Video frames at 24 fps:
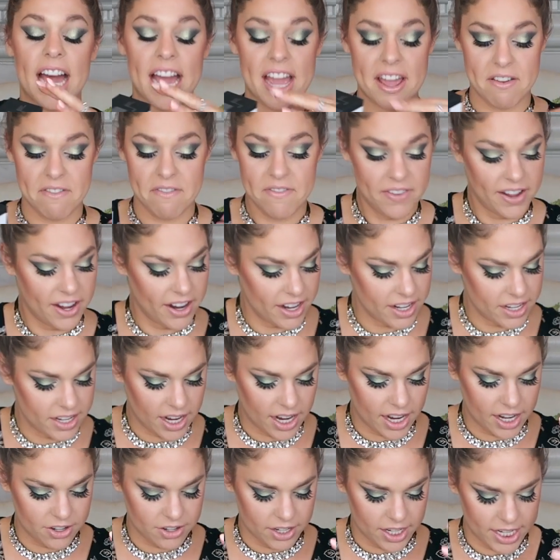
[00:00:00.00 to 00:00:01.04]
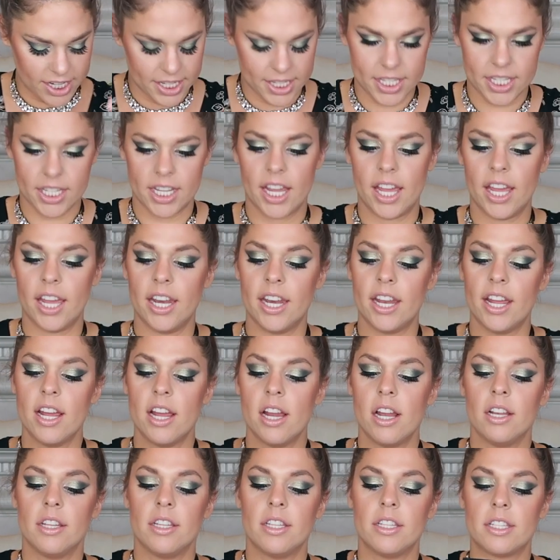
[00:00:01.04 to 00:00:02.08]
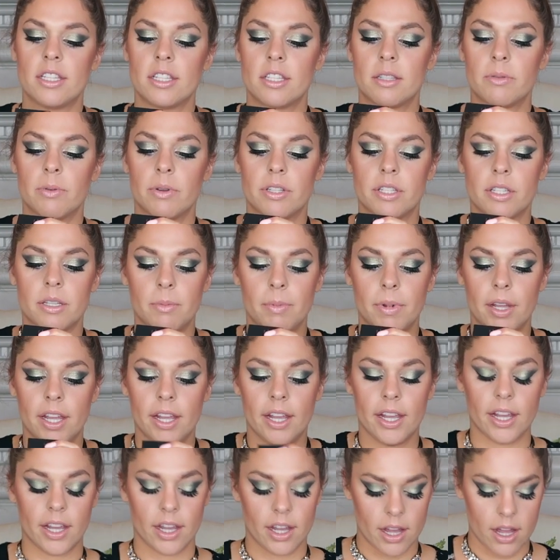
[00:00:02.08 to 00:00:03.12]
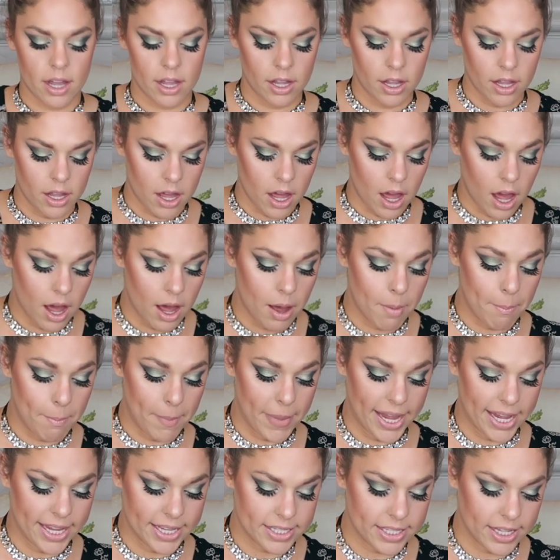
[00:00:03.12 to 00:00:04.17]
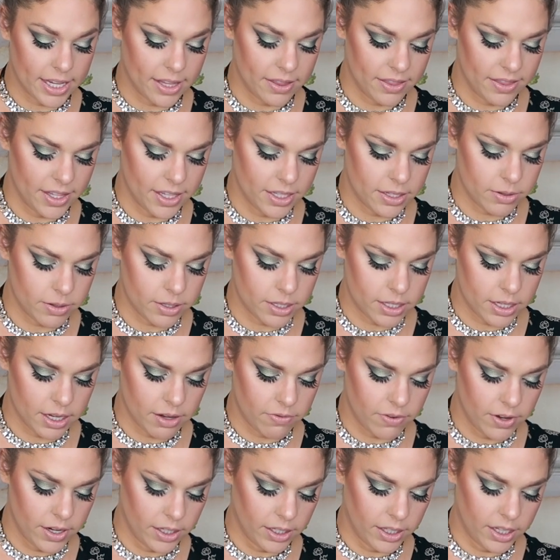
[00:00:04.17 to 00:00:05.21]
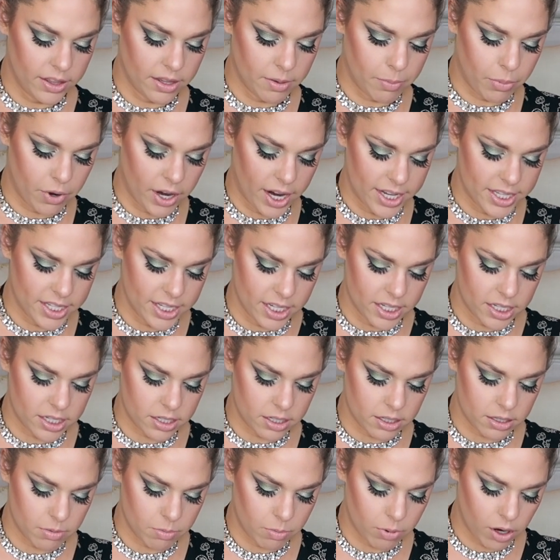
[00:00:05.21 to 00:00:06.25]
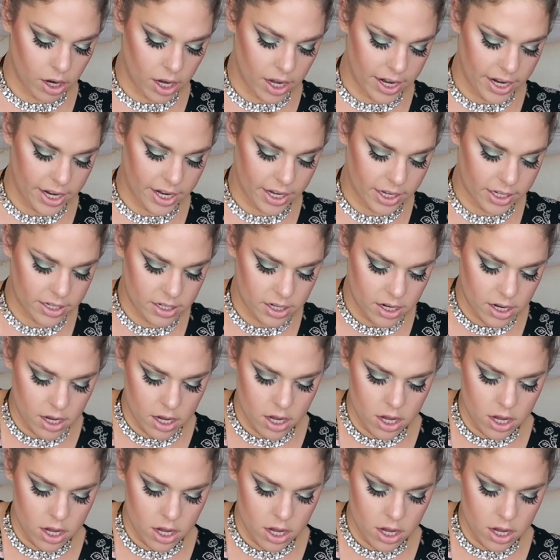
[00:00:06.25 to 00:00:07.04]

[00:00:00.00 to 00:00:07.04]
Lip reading: I have very dehydrated skin. This is supposed to be amazing. This was definitely the priciest product.